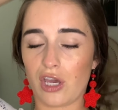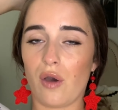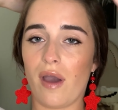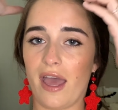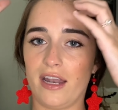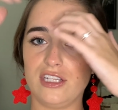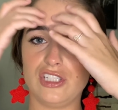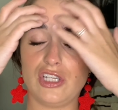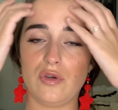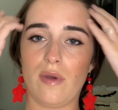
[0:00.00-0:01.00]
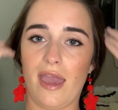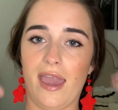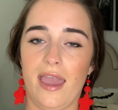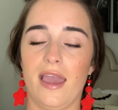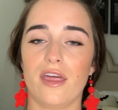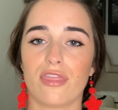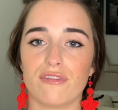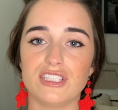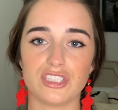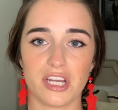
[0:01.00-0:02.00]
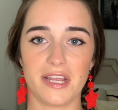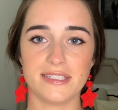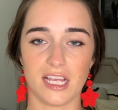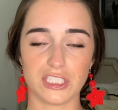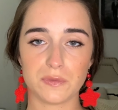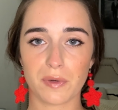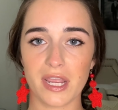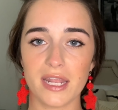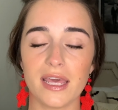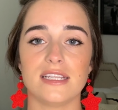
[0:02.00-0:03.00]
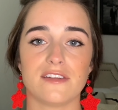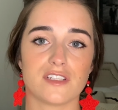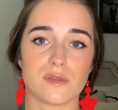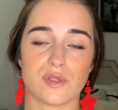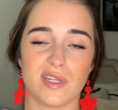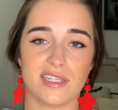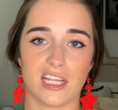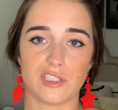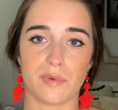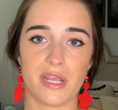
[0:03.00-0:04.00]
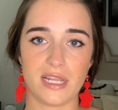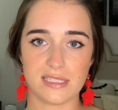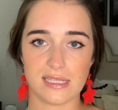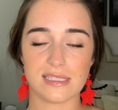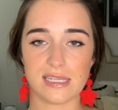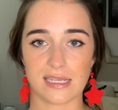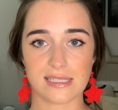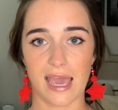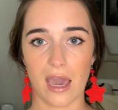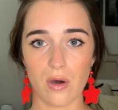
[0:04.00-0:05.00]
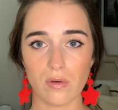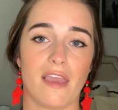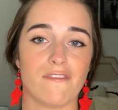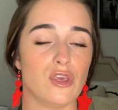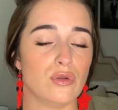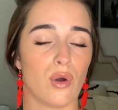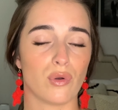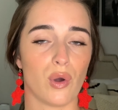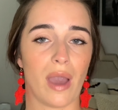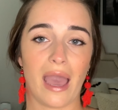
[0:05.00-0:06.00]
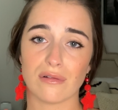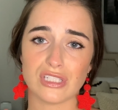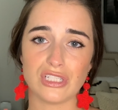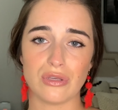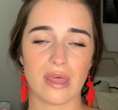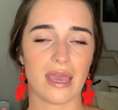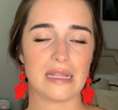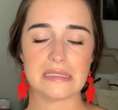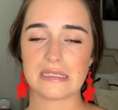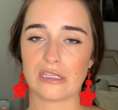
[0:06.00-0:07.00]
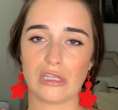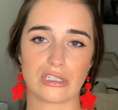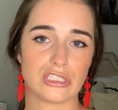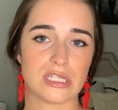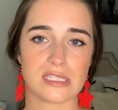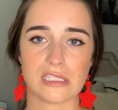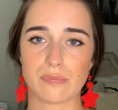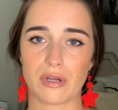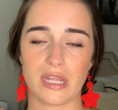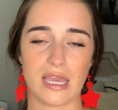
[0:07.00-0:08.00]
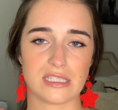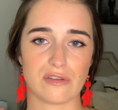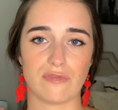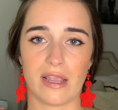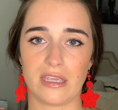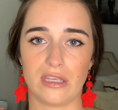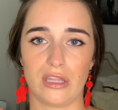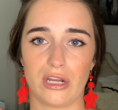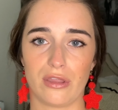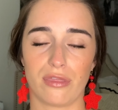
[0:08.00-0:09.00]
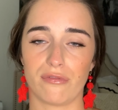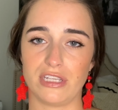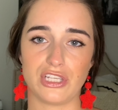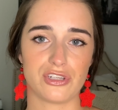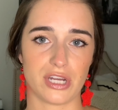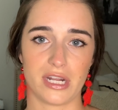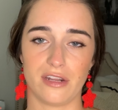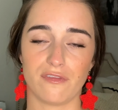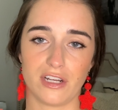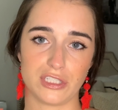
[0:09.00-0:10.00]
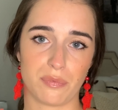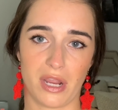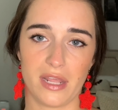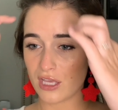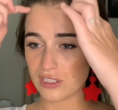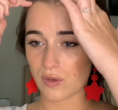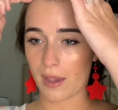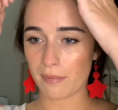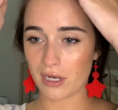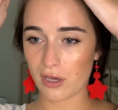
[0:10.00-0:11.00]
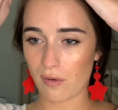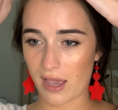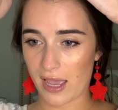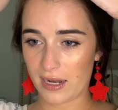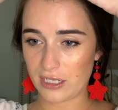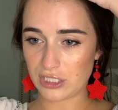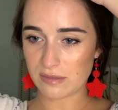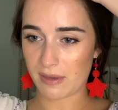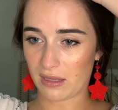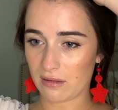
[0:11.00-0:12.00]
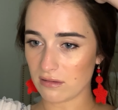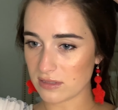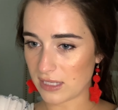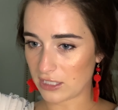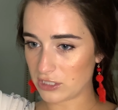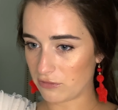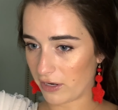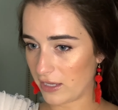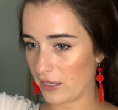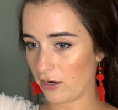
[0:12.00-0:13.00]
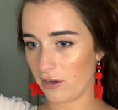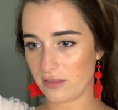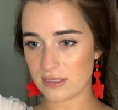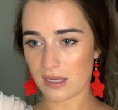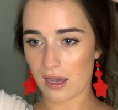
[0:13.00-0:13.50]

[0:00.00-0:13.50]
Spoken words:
to go ahead and do a 3-strand Dutch braid. The difference between a Dutch braid is it sticks out. If you don't know how to do that, it still looks just as pretty as a regular 3-stranded French braid. So I'm going to go ahead and just make a little section right here at the